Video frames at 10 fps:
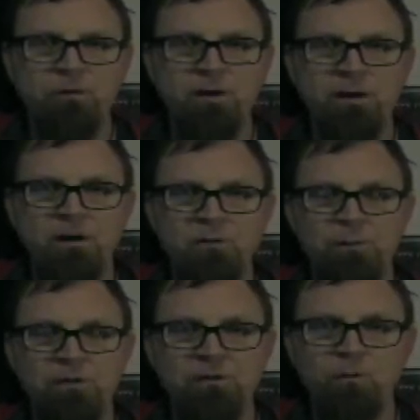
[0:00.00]
Uh,
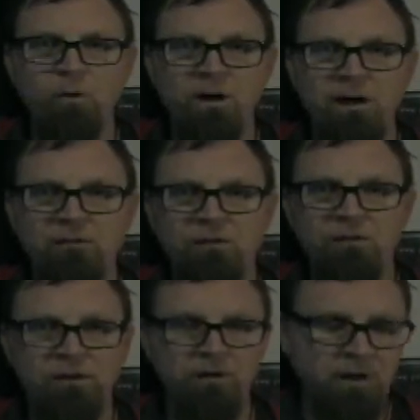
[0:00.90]
husbands and wives
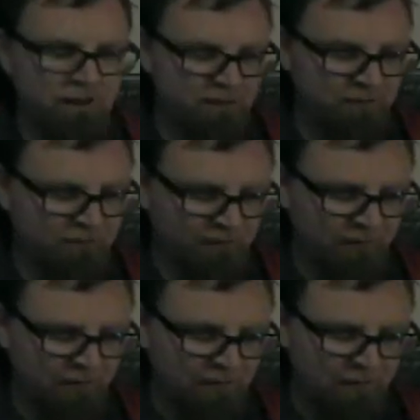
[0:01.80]
and their kids and
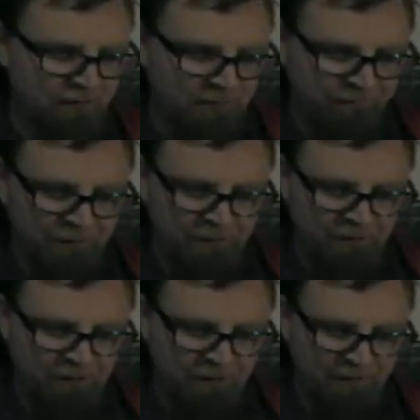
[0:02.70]

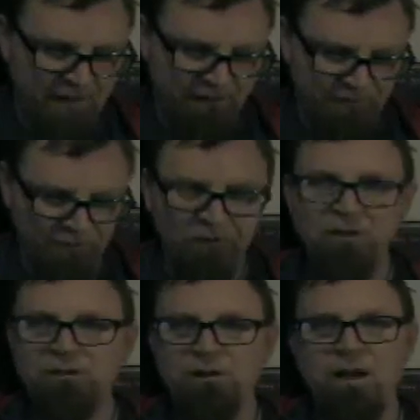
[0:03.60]
all that. So
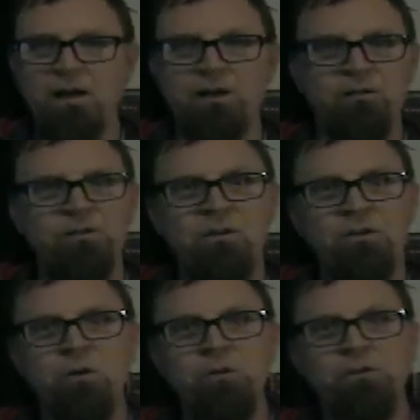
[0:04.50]
she's, yeah, and she's
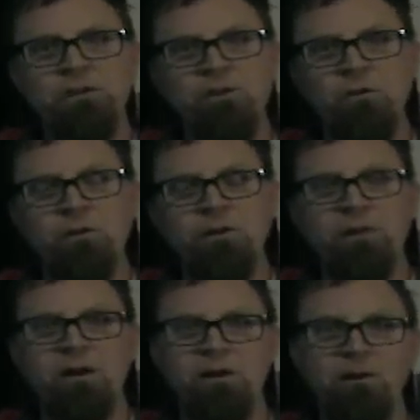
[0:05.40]
noticing too that
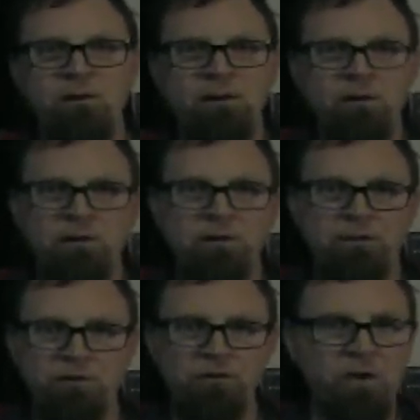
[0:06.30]
their,
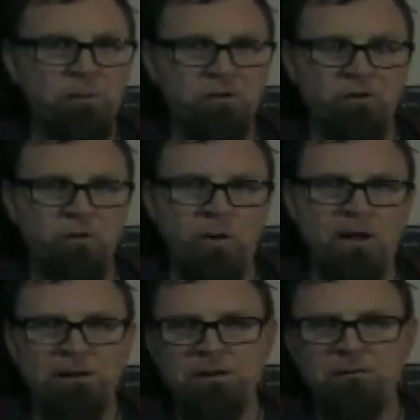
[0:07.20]
their stomachs are
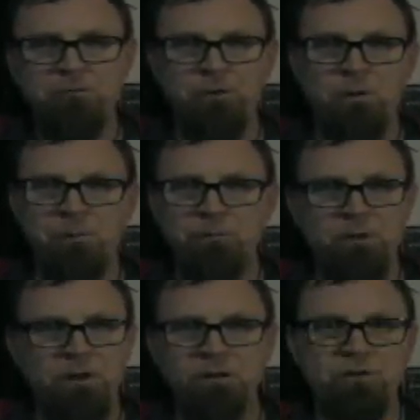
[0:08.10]
growling from,
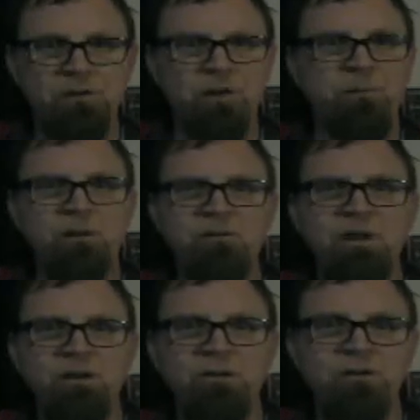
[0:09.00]
because they've been
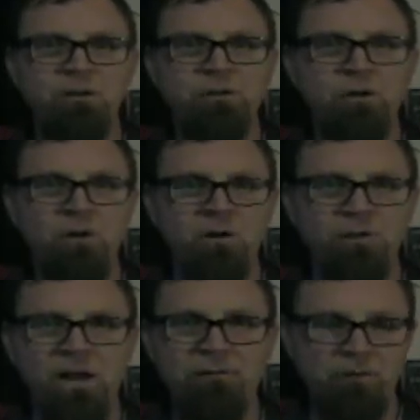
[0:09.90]
standing still so long
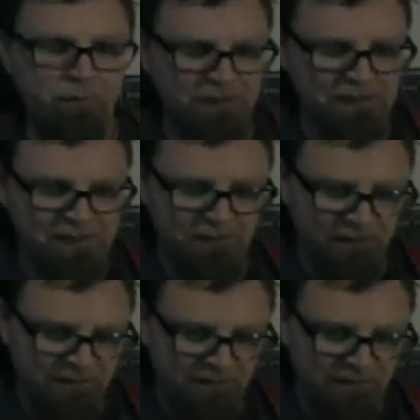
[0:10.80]
they haven't been eating.